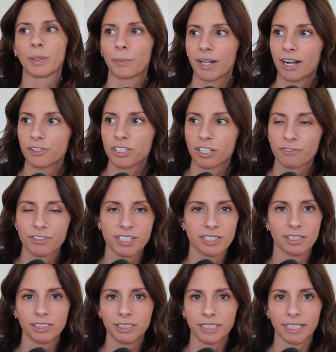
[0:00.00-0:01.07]
went out to the
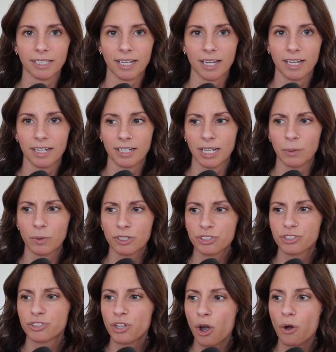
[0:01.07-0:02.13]
facility and it was
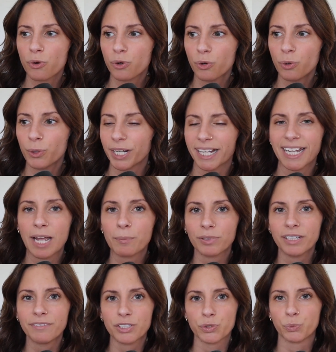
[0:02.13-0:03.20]
so cool, and I can't
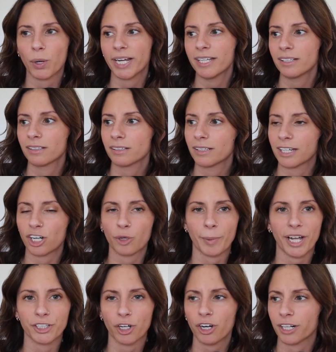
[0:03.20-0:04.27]
believe it's right in our
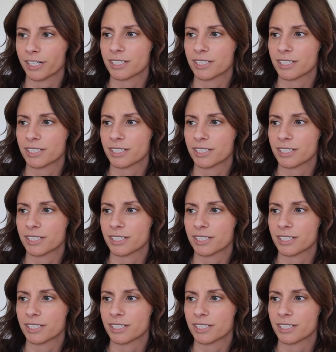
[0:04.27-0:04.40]
backyard.